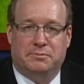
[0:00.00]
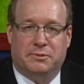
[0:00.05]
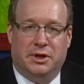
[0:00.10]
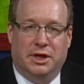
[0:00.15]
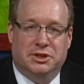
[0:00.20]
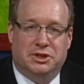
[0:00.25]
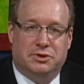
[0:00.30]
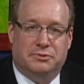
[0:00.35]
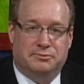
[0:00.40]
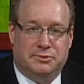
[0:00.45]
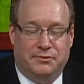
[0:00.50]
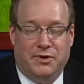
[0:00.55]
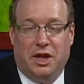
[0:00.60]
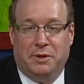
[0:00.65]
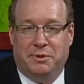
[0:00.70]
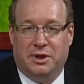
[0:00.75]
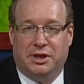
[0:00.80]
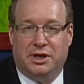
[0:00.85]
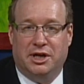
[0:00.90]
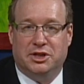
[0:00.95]
country,
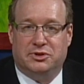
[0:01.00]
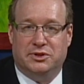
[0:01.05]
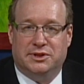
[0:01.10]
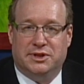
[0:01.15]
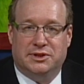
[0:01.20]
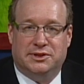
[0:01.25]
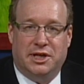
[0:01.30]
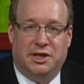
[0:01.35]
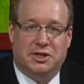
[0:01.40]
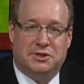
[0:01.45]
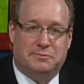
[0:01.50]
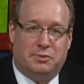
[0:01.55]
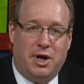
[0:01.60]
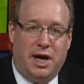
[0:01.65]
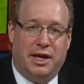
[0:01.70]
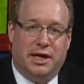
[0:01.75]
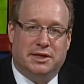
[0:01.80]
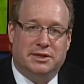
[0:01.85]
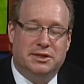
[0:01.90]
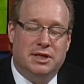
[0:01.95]
developing countries that send us
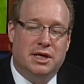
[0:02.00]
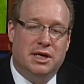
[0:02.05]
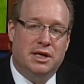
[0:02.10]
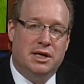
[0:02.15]
products.